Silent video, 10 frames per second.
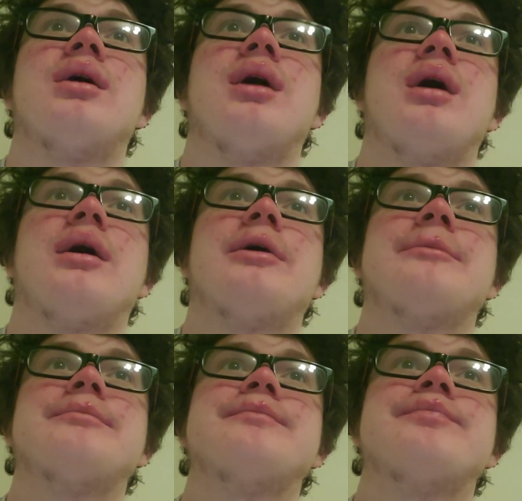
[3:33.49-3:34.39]

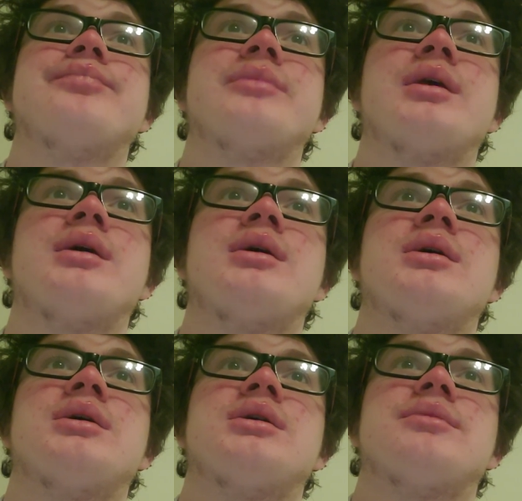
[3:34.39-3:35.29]

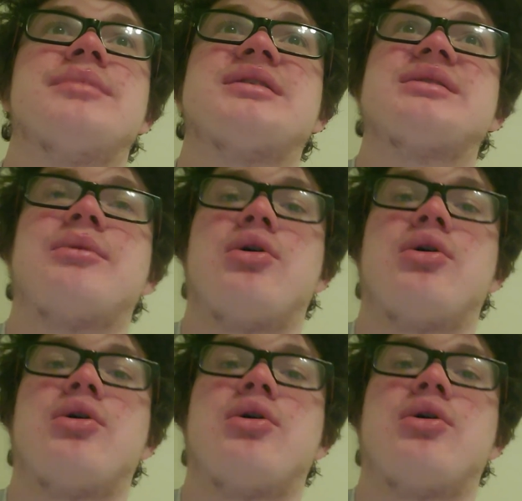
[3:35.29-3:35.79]
because I'm